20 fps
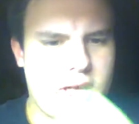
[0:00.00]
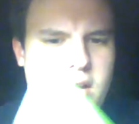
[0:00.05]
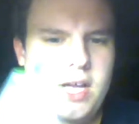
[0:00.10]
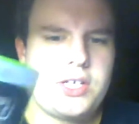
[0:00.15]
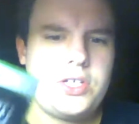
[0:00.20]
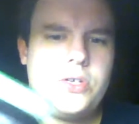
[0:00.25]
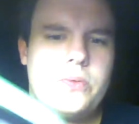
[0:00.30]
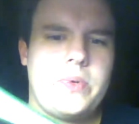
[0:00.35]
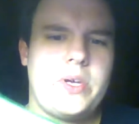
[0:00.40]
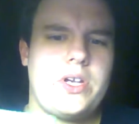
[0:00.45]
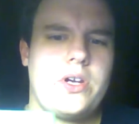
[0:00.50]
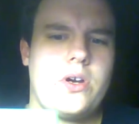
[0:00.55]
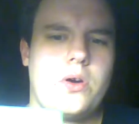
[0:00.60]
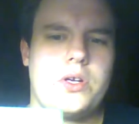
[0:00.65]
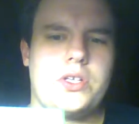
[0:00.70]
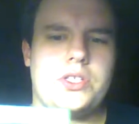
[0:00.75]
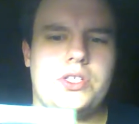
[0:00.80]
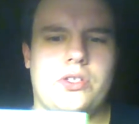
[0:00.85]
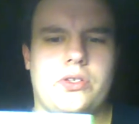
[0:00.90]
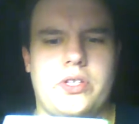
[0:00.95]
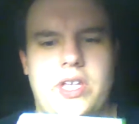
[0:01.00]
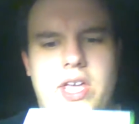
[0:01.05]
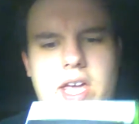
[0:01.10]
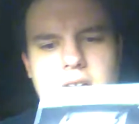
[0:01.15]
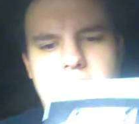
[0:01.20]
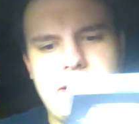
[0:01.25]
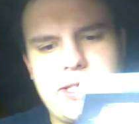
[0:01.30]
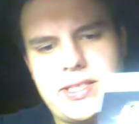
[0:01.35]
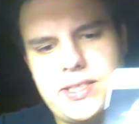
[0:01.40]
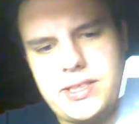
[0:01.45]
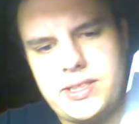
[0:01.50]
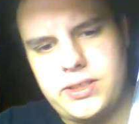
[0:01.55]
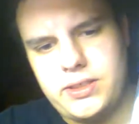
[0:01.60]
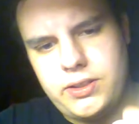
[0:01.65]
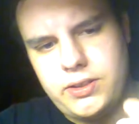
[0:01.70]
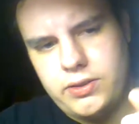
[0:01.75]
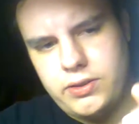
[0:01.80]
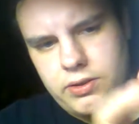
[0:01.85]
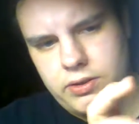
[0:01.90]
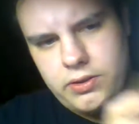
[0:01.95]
as you may notice on the case,